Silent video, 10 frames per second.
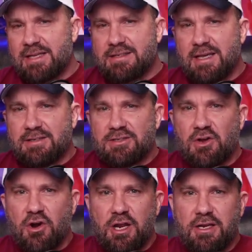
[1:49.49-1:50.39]
Let's get
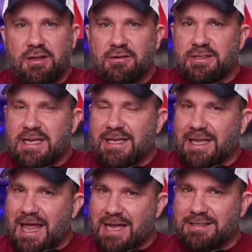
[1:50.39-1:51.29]
started. There is a
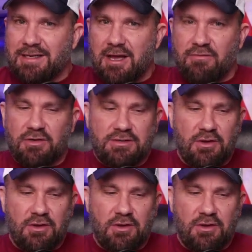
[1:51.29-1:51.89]
lot to cover,